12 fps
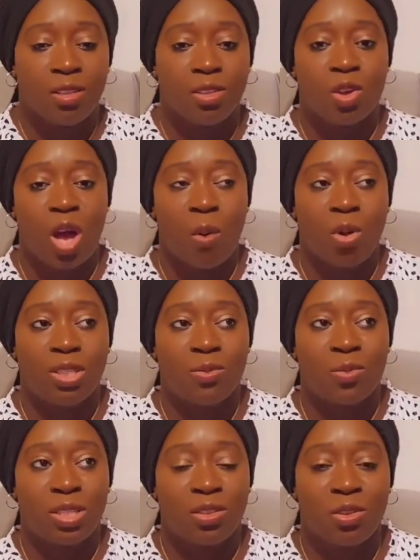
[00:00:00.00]
So I was
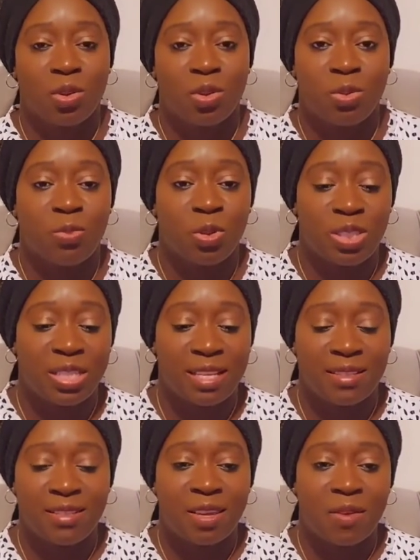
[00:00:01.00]
watching those
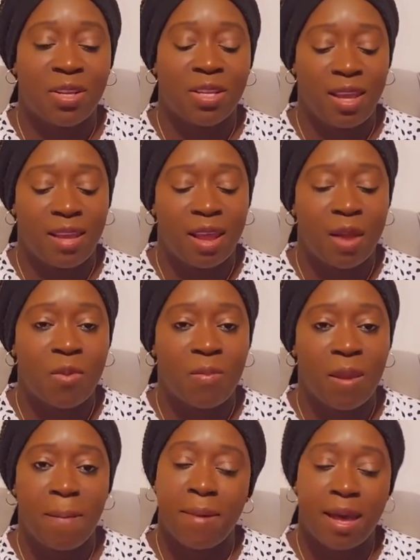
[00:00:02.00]
Brazilian series. And I
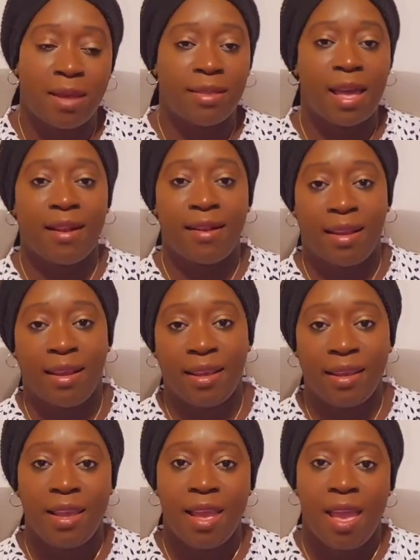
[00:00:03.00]
remember that
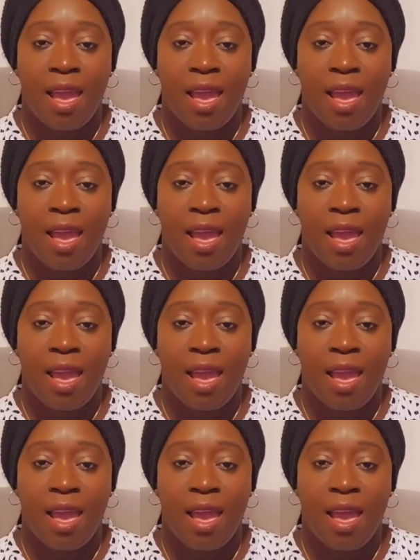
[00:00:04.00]
day,